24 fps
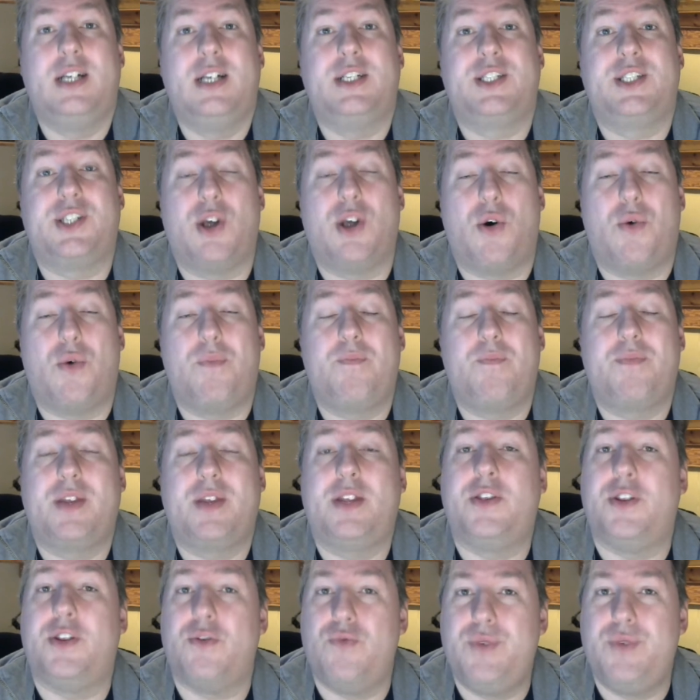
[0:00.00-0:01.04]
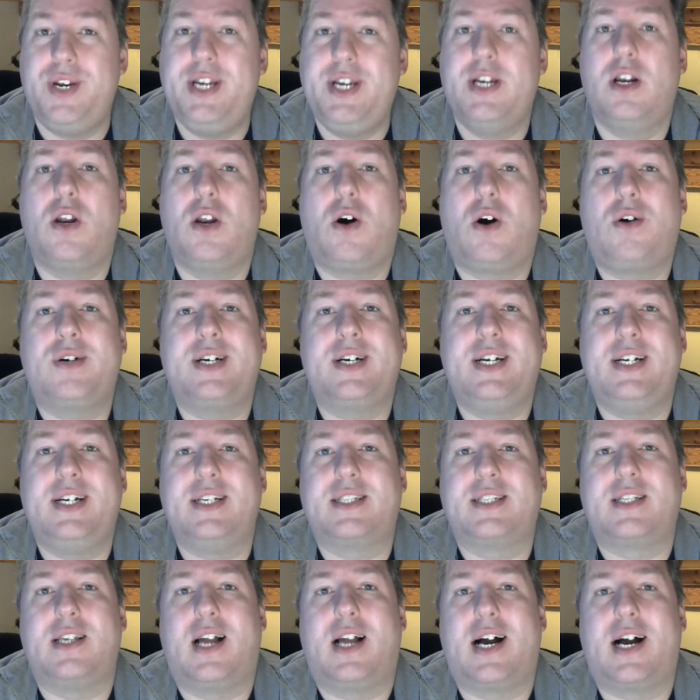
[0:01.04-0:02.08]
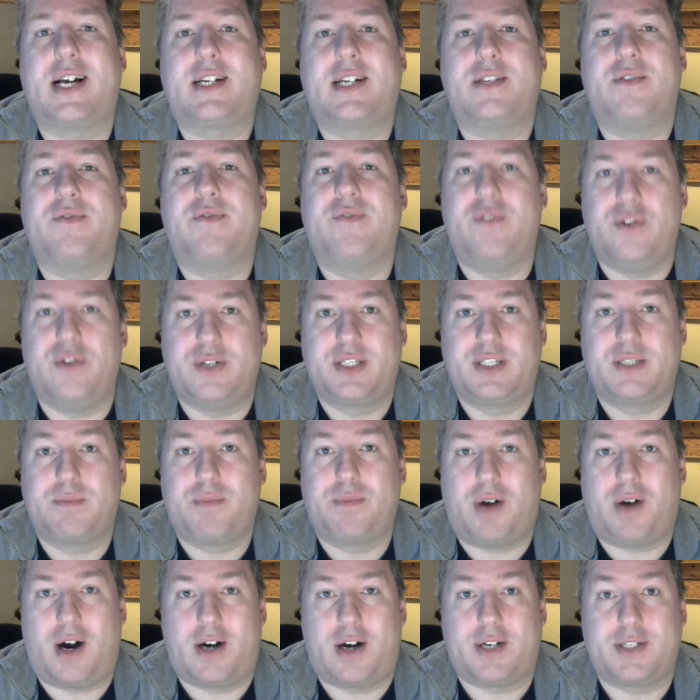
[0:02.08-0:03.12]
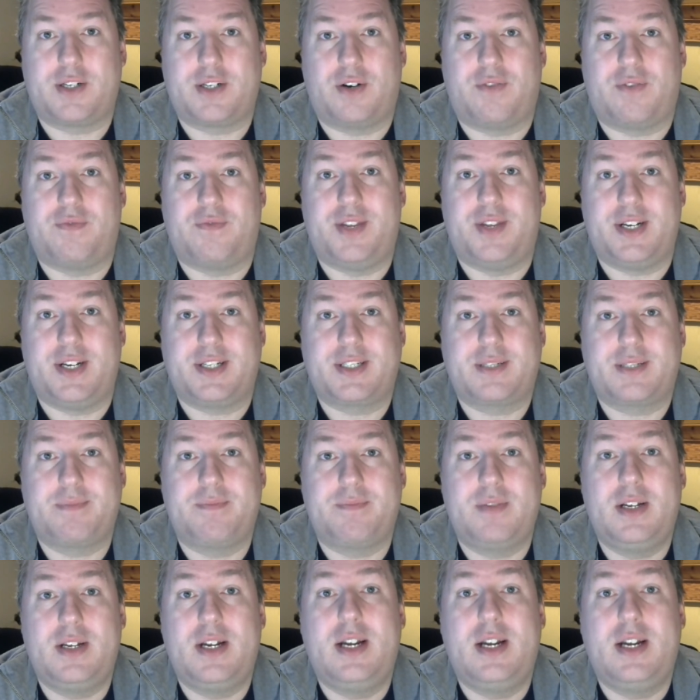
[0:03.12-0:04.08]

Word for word: So, the read-along is like the first part of this.